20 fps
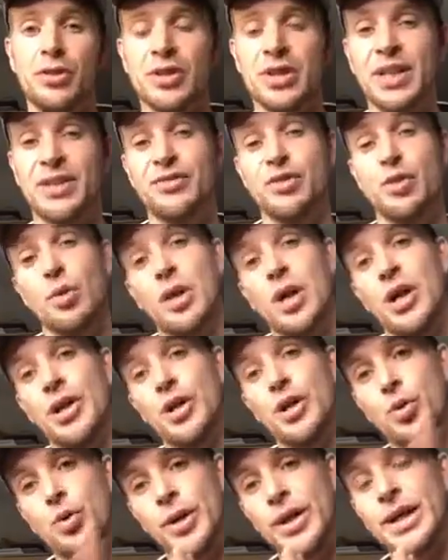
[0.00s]
and yourself to
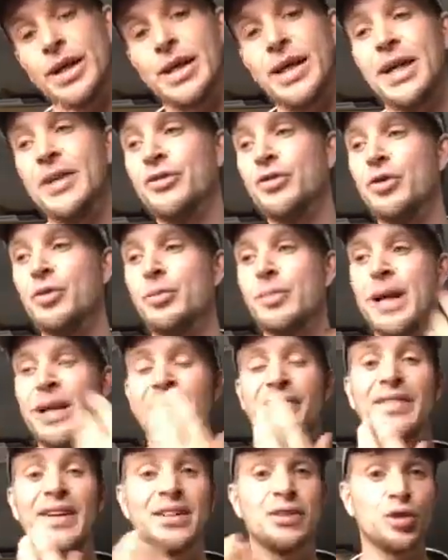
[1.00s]
align quicker and to
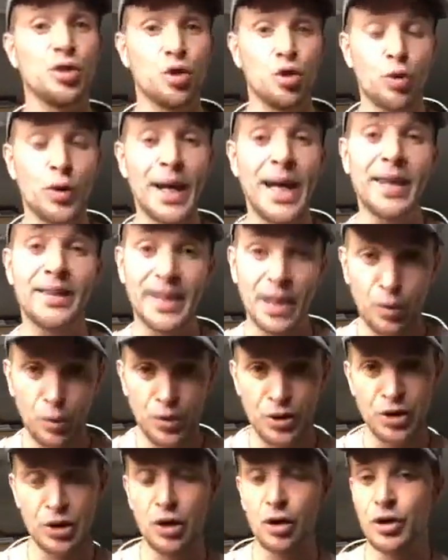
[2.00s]
manifest and create
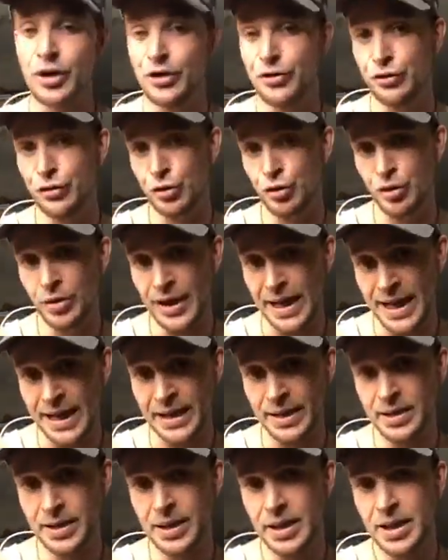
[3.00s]
that which you're looking to
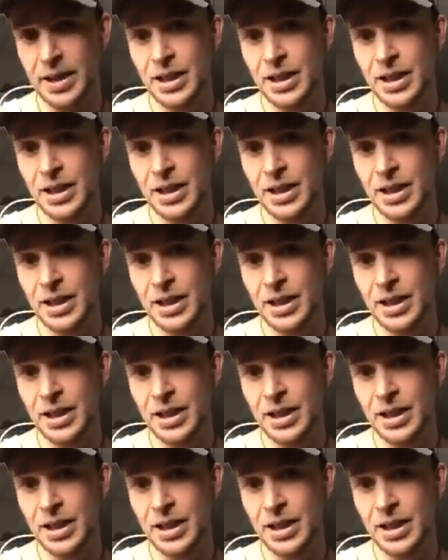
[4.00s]
create.